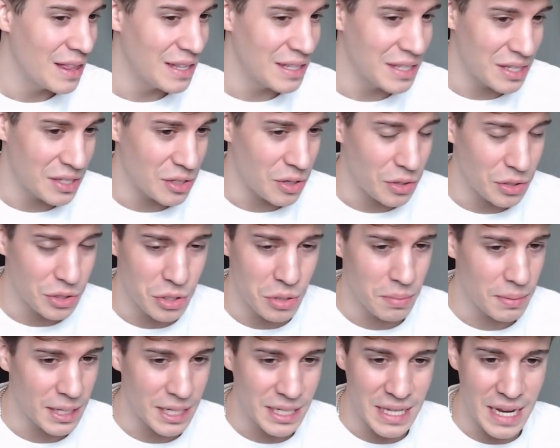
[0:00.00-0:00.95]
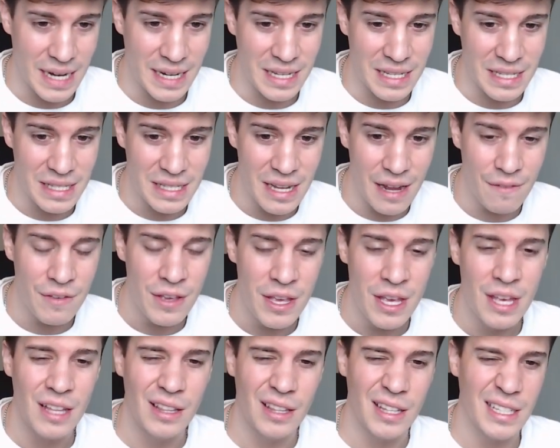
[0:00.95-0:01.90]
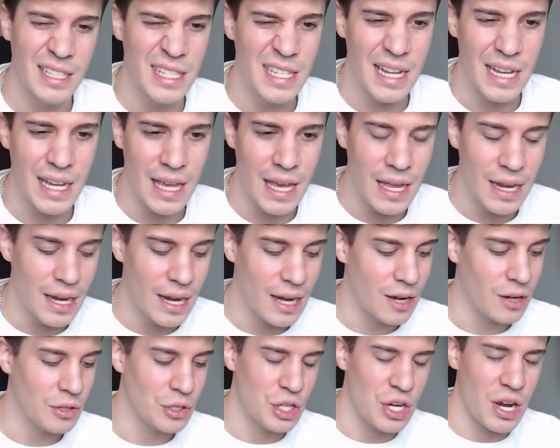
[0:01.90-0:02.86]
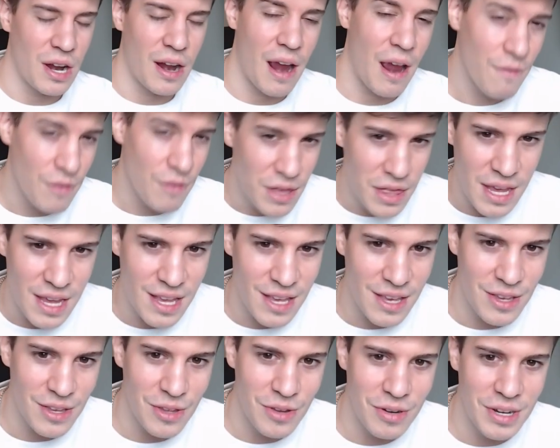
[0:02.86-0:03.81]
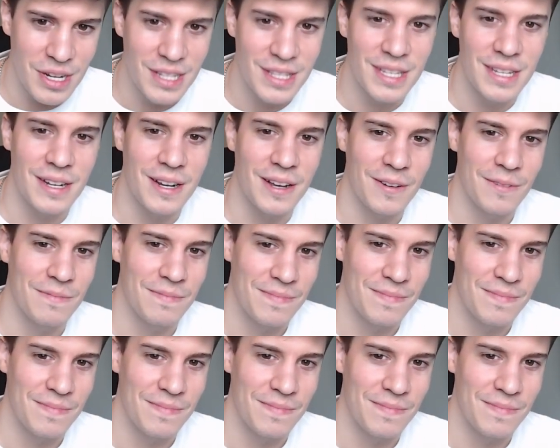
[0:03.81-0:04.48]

This is all super exciting stuff. Let's dig in and I'll share everything you need to know.